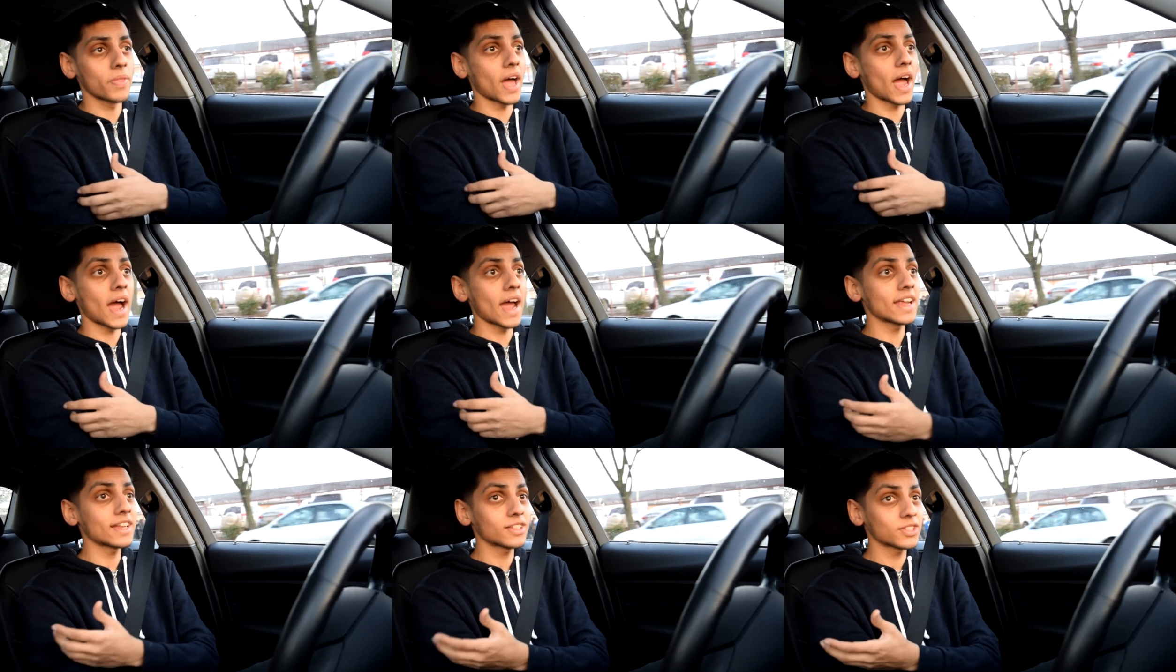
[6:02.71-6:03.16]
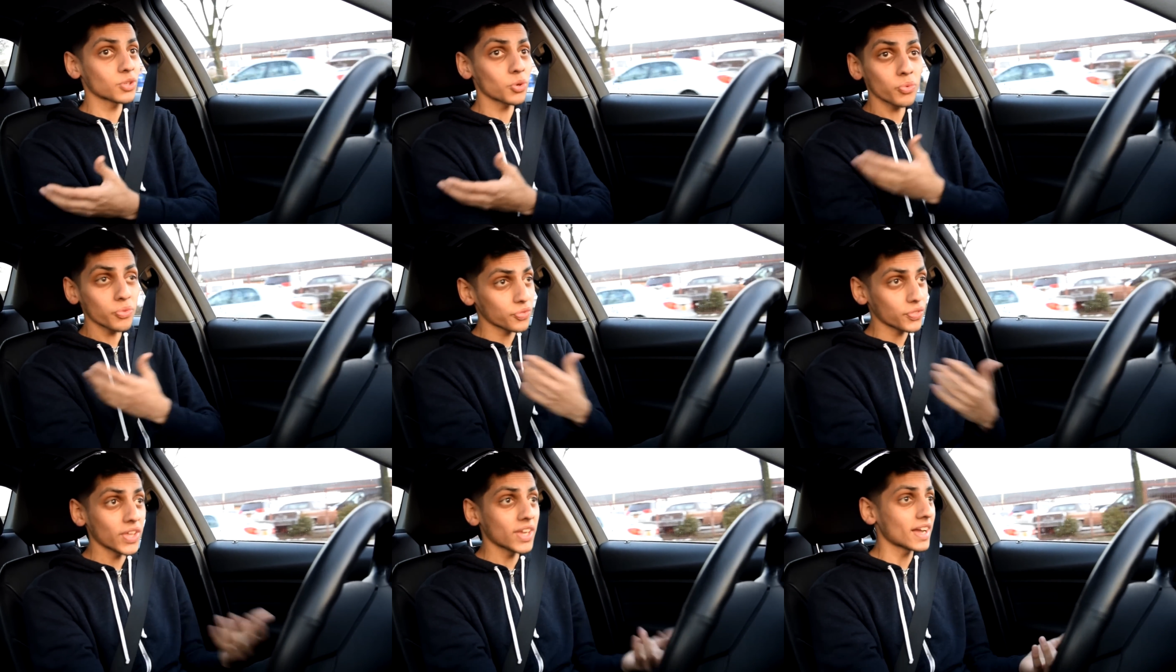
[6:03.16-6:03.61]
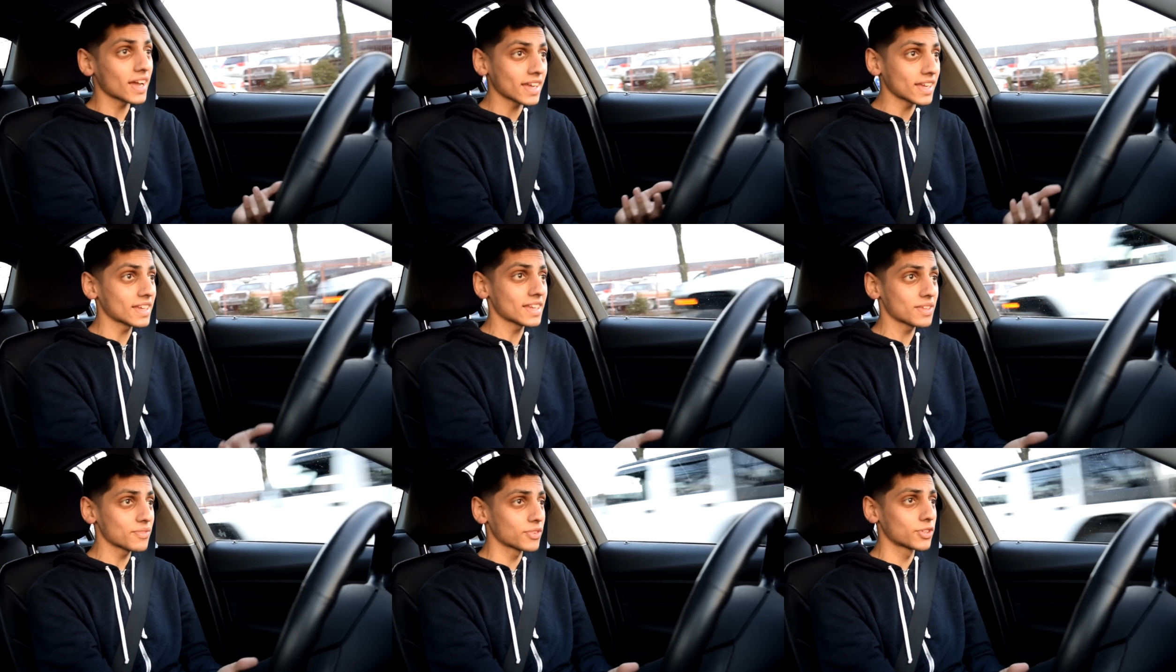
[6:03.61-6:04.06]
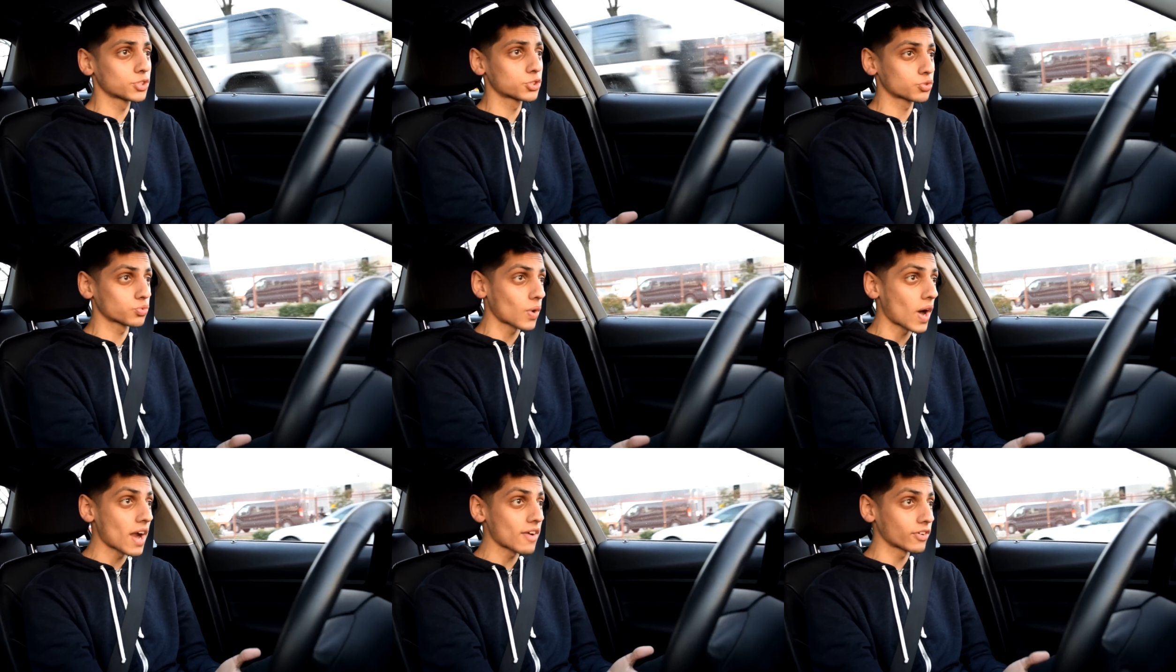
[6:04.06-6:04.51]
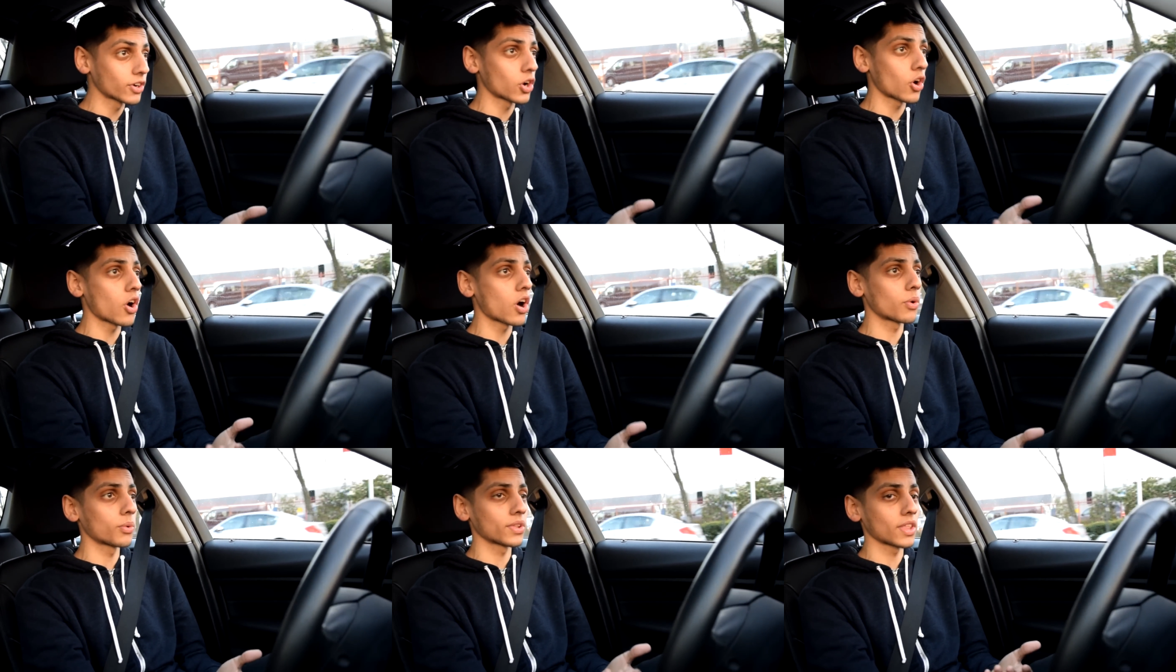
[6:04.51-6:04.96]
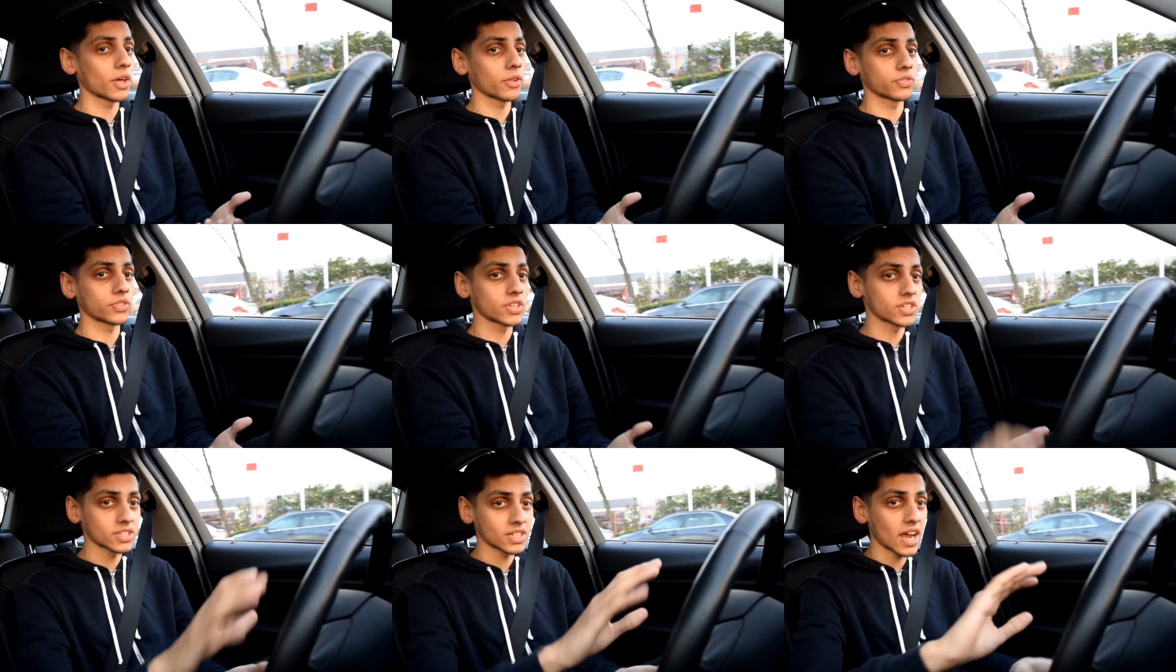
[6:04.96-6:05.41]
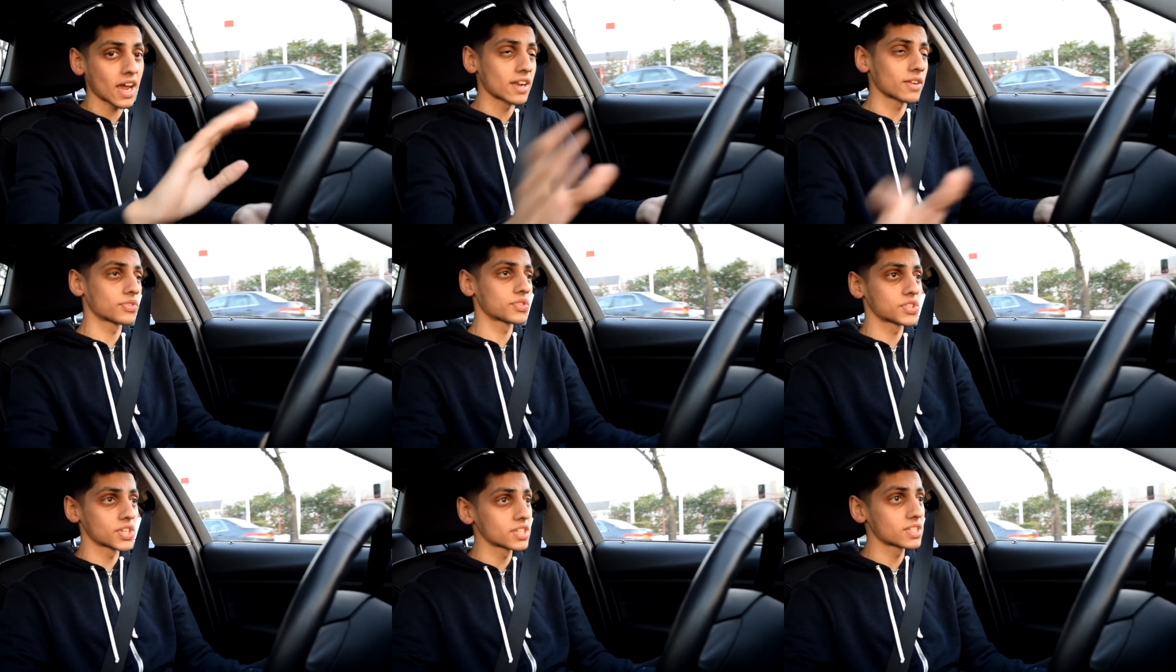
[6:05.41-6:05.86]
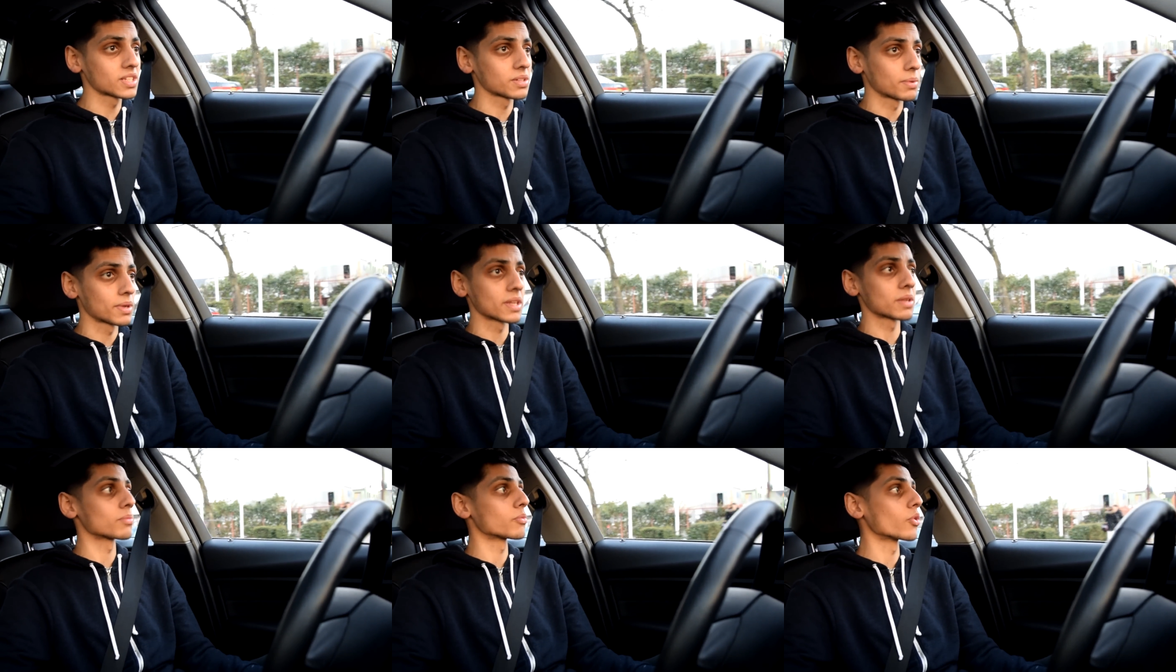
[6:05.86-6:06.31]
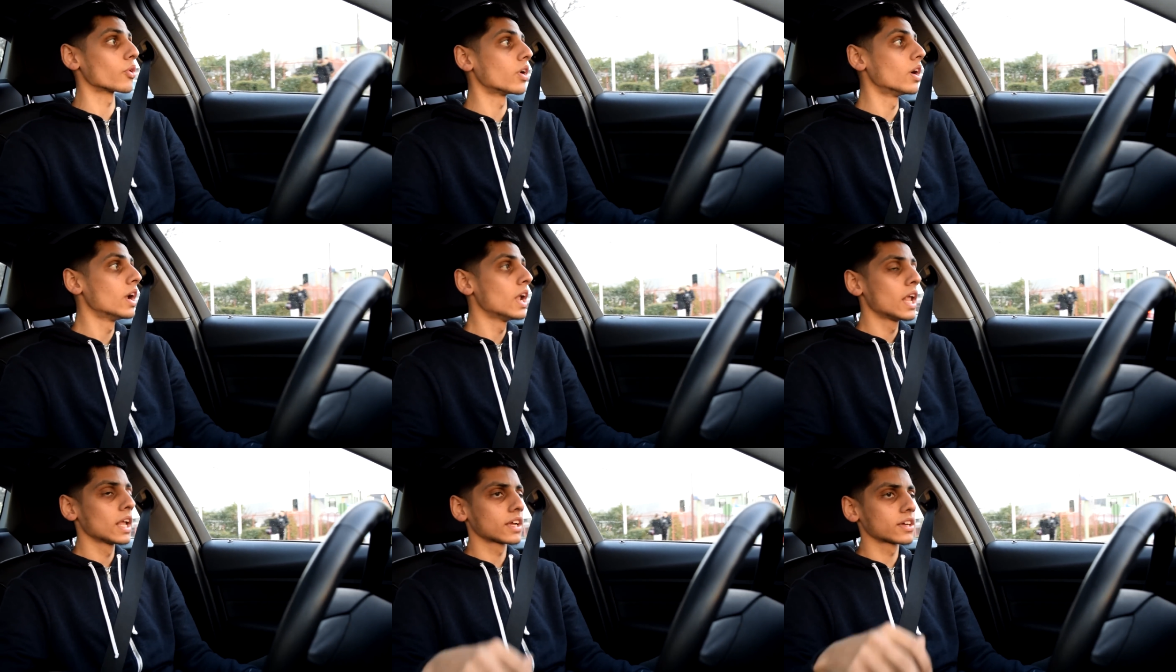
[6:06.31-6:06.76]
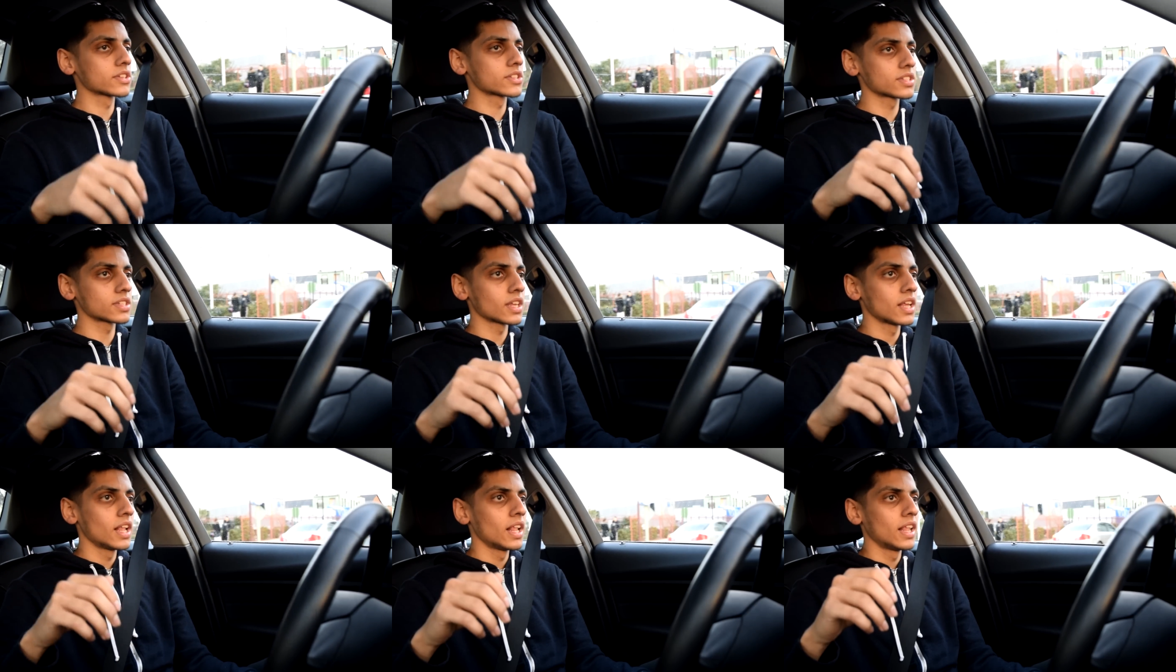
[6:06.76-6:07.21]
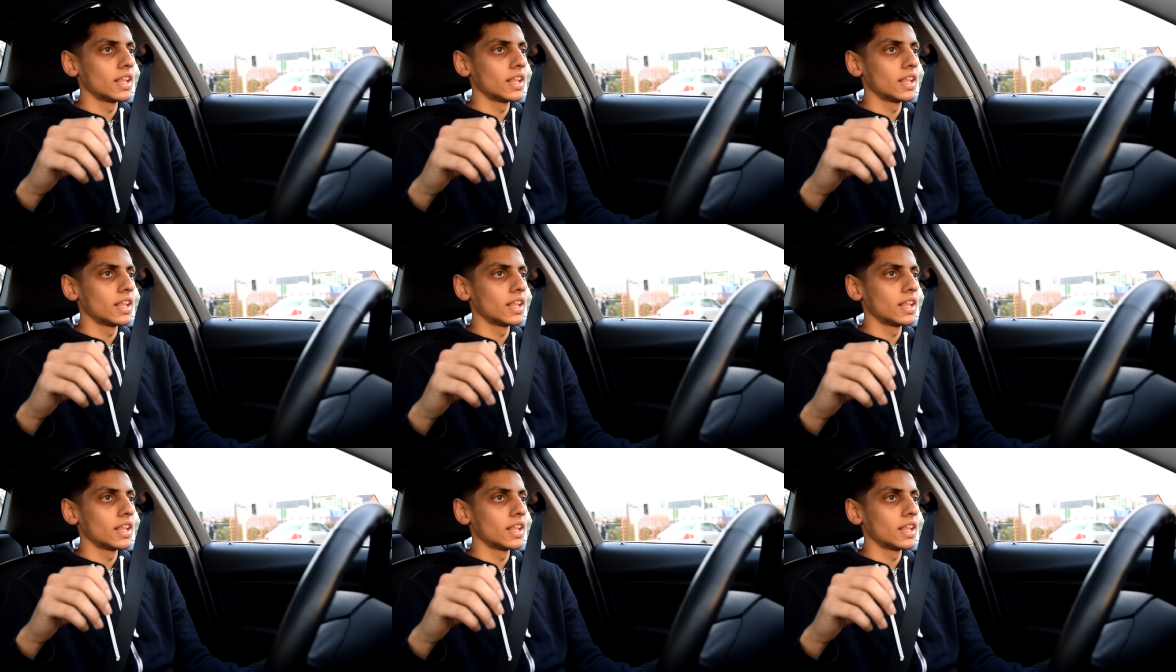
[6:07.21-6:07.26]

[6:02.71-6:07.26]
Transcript: I don't think I could even drive a car without this kind of system anymore because